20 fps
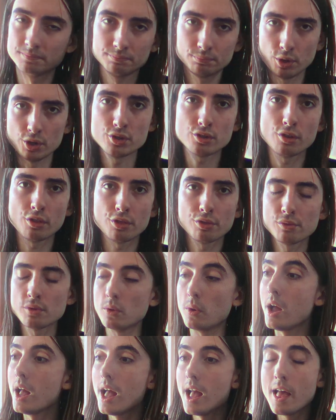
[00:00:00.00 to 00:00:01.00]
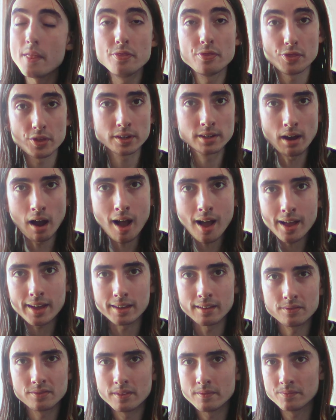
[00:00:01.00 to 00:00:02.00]
pushing through. And the
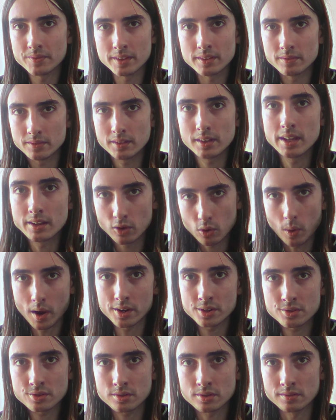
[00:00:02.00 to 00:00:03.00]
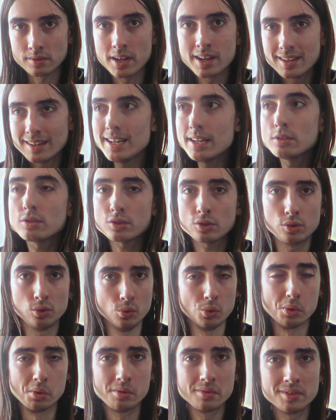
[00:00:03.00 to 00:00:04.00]
guy in question, he's
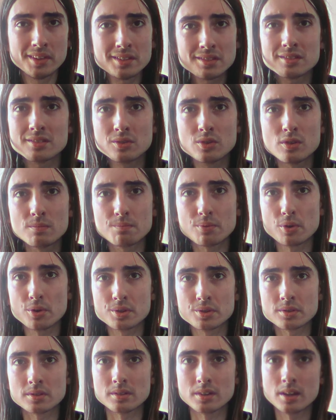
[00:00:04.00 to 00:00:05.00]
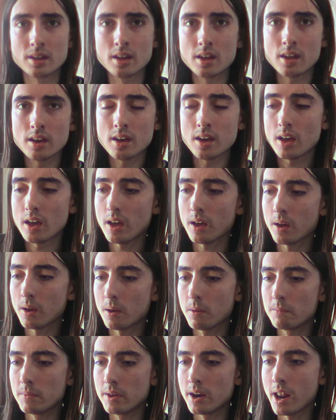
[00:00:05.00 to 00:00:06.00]
cool. This is a good person.
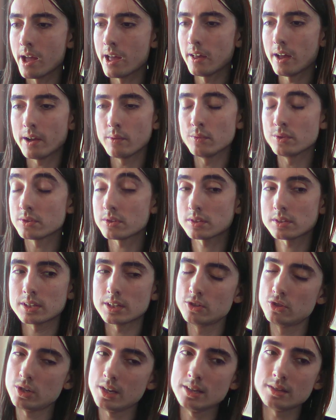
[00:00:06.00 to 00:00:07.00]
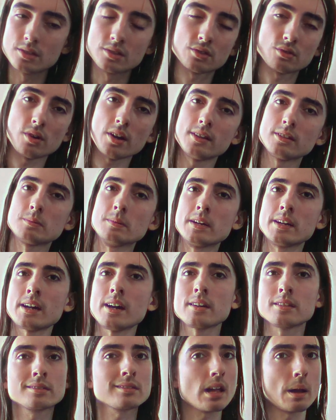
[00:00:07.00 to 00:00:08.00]
And I was just like, Jesus Christ, man, I
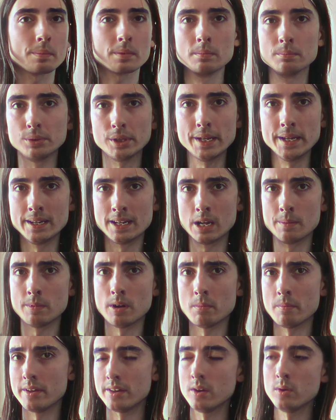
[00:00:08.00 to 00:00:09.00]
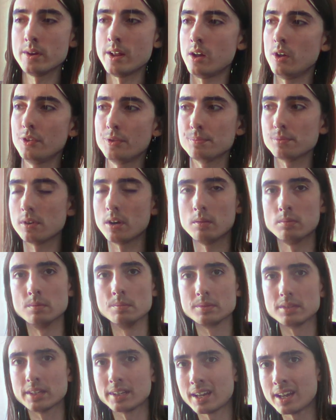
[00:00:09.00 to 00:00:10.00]
got to stop complaining about my own health
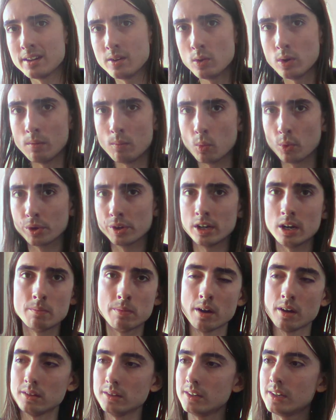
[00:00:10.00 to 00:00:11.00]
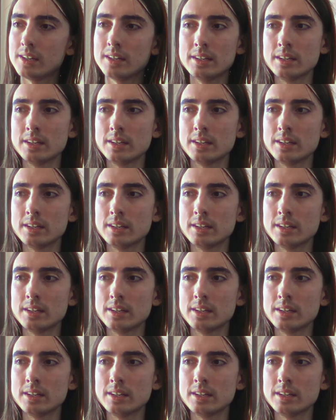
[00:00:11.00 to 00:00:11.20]
problems. Like, I know I'm worried about,